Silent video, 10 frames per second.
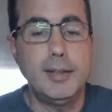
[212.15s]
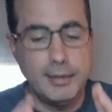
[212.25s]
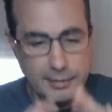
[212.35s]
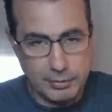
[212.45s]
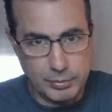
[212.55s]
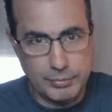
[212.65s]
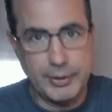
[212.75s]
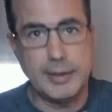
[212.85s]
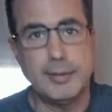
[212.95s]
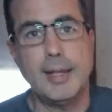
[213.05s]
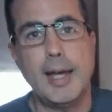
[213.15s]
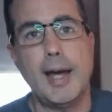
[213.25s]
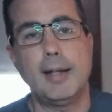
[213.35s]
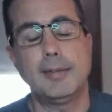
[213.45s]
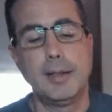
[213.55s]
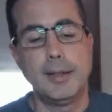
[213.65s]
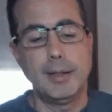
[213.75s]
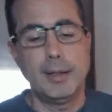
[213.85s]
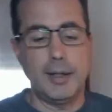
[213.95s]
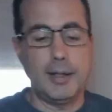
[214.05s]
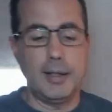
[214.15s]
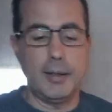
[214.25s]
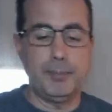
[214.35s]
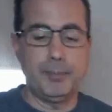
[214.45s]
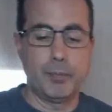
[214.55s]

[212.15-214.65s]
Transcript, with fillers: this will fix that. Um,